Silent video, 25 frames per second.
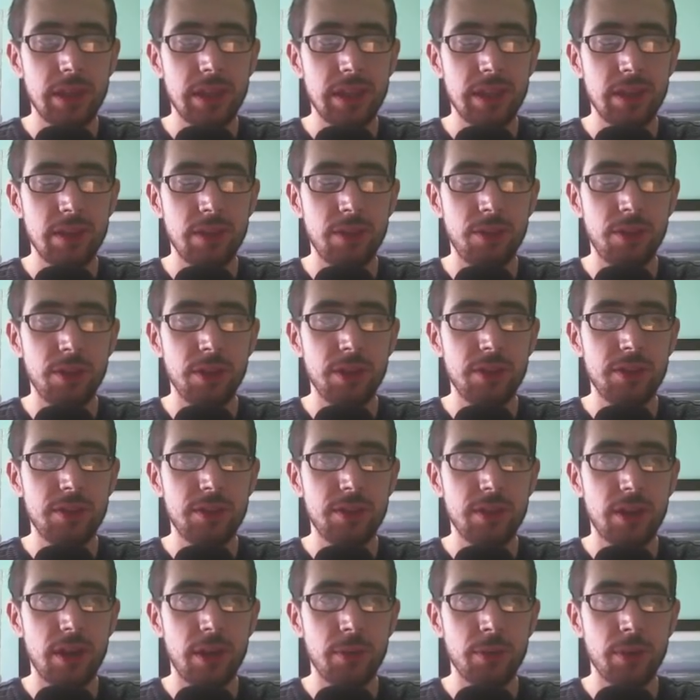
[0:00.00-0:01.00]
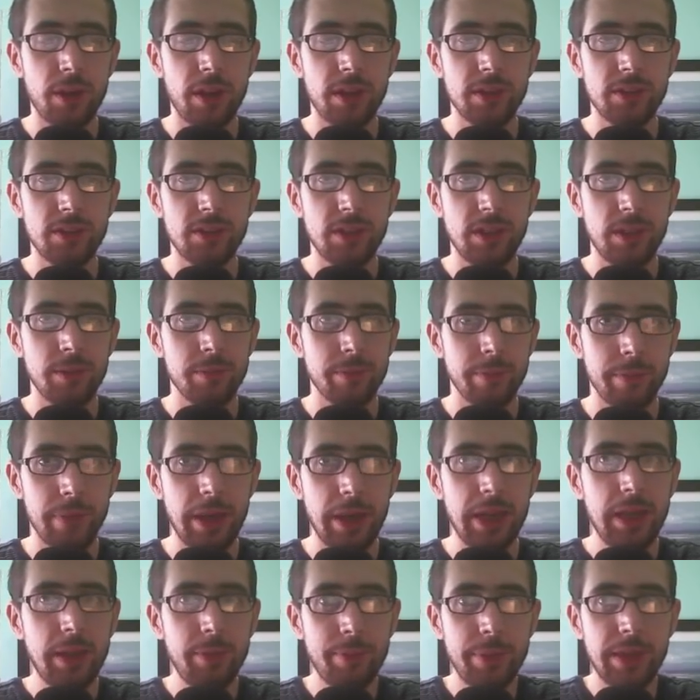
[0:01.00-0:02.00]
that I would like to see it
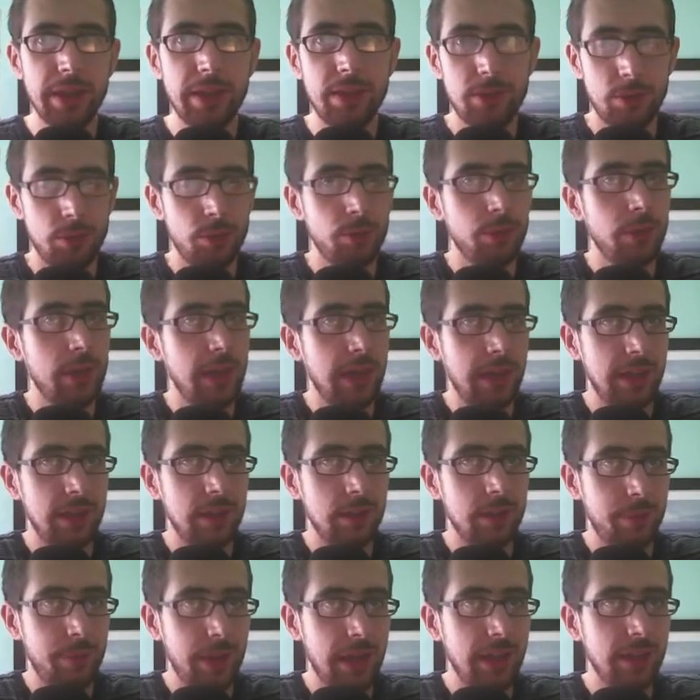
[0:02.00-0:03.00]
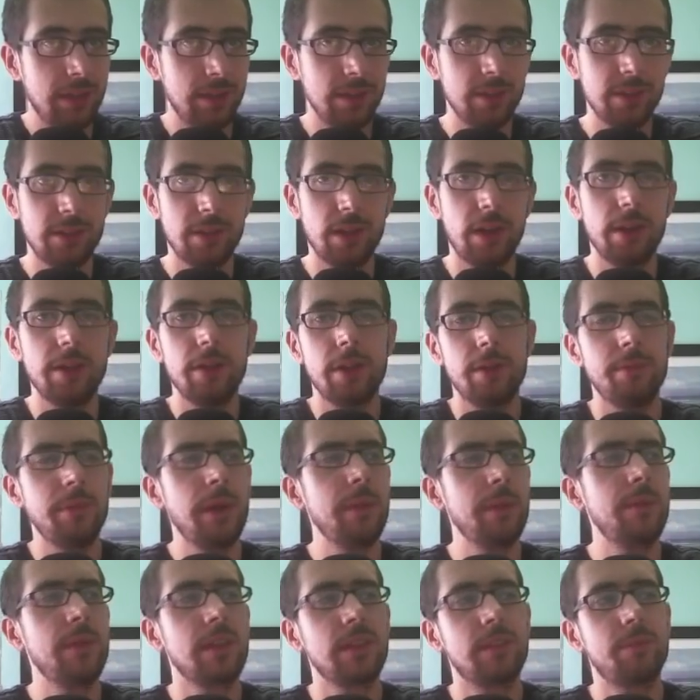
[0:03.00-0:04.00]
maybe toolkit independent.
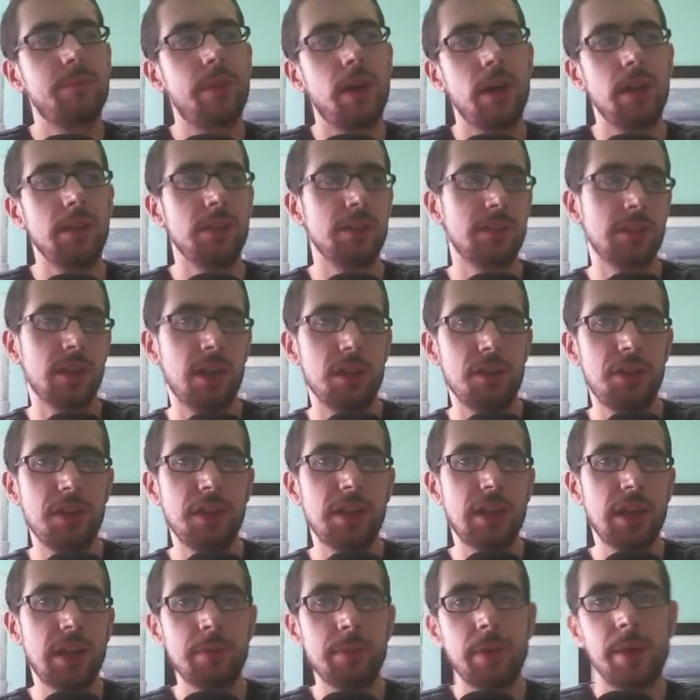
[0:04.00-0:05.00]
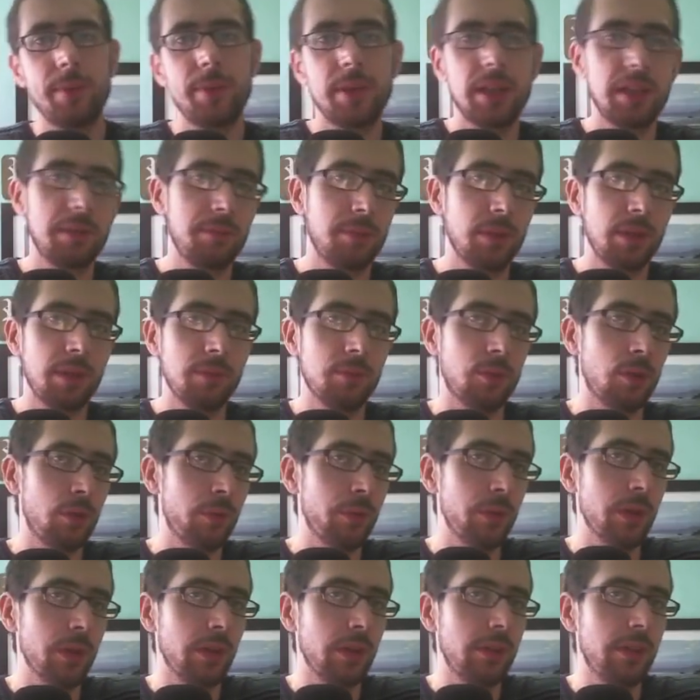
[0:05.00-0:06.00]
Maybe that's pie in the sky thinking. Maybe that's putting
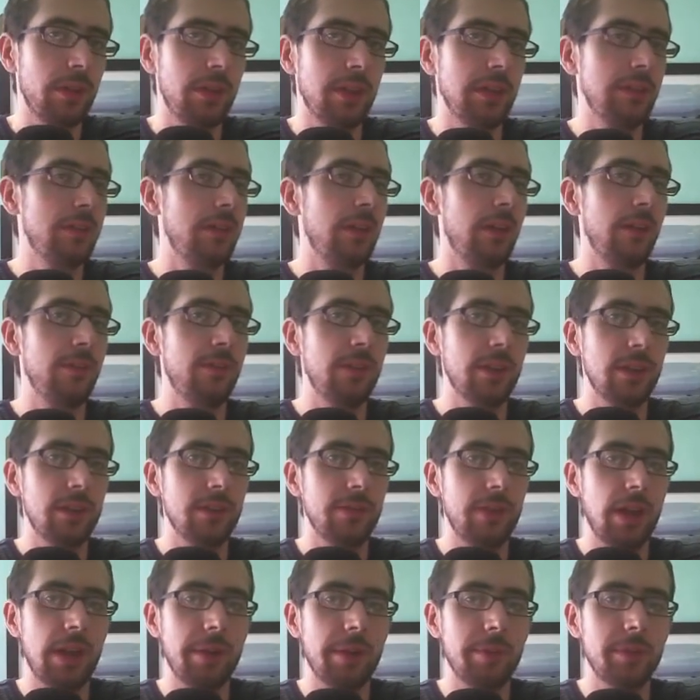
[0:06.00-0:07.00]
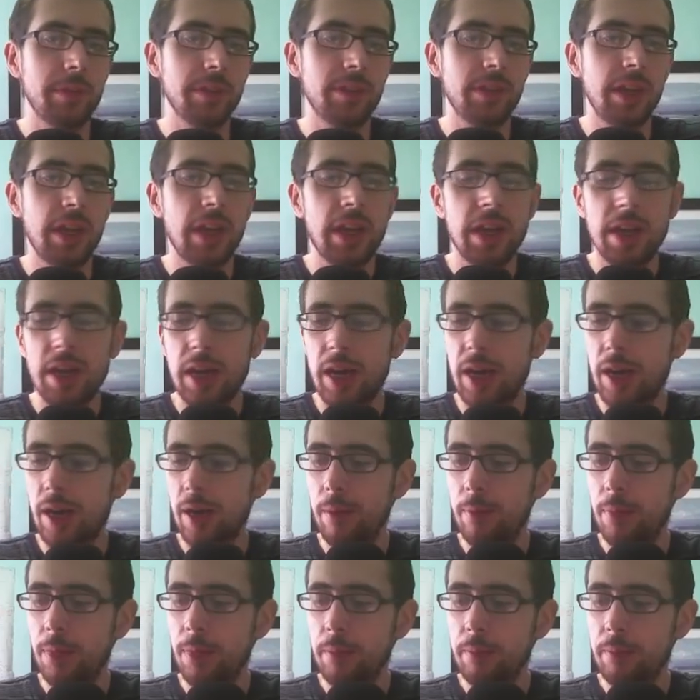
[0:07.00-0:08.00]
more work than necessary for the developers.
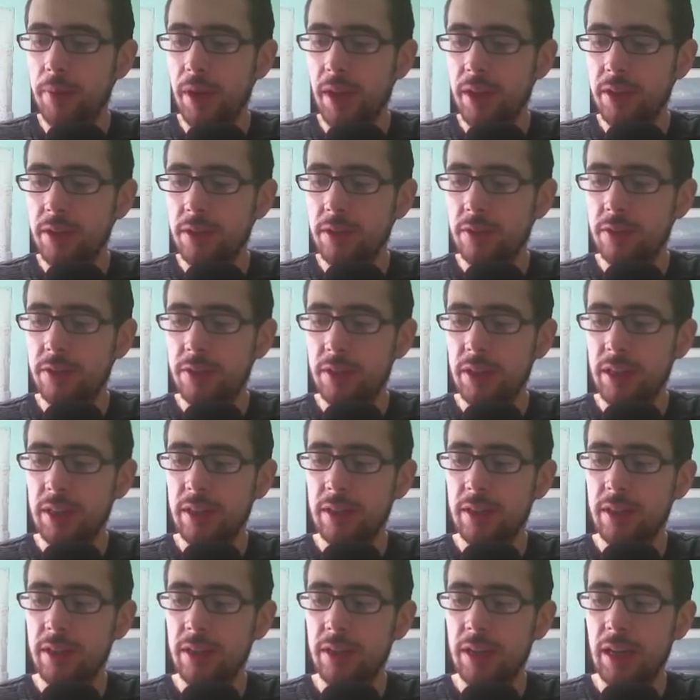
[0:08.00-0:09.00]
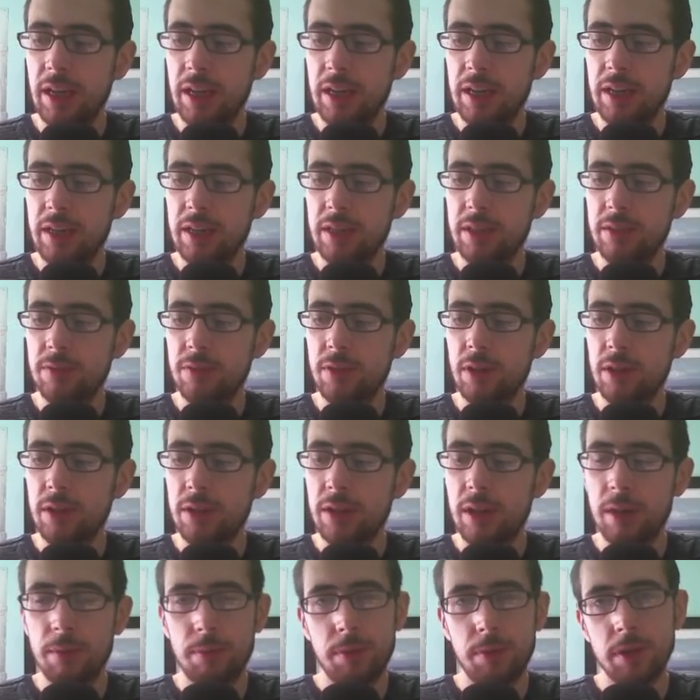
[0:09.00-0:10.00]
But I do see that you
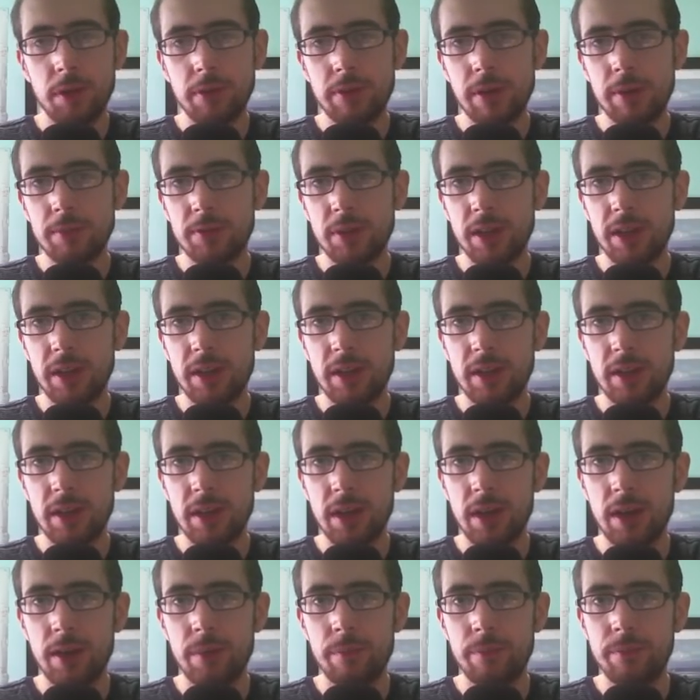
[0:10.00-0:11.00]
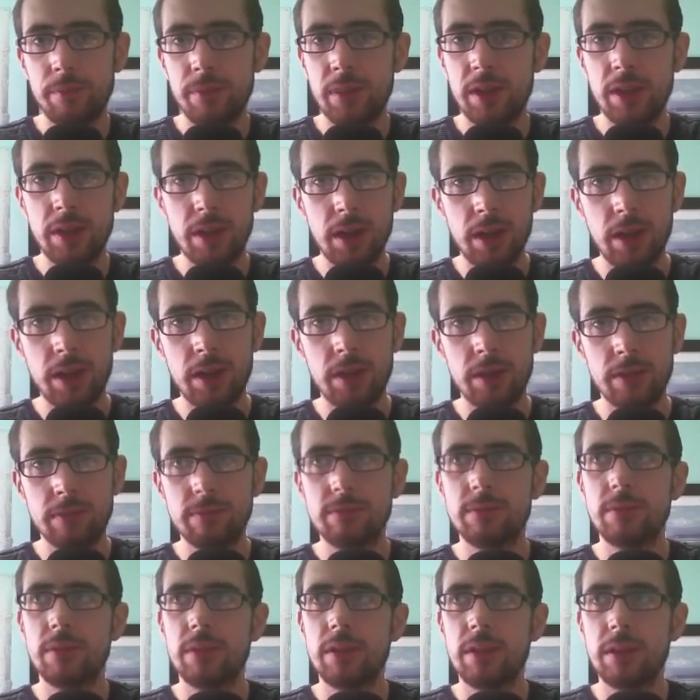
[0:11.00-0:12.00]
got programs like
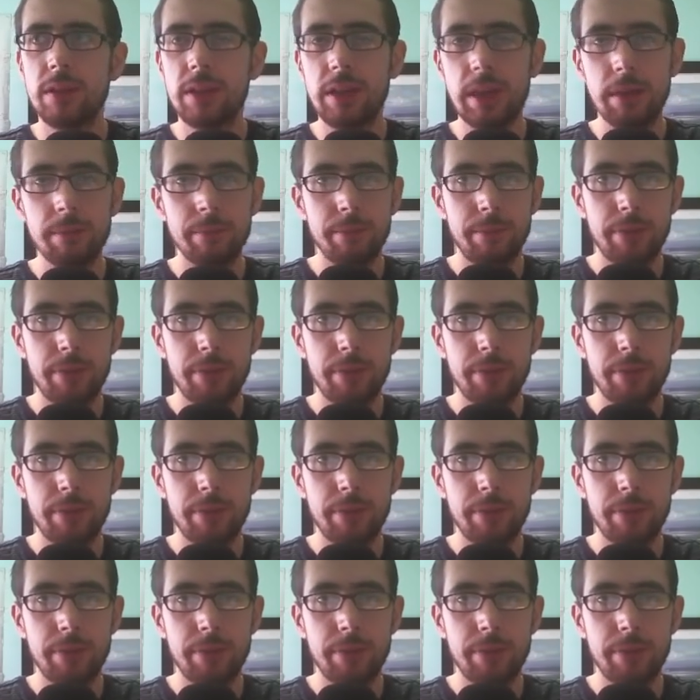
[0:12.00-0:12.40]
GIMP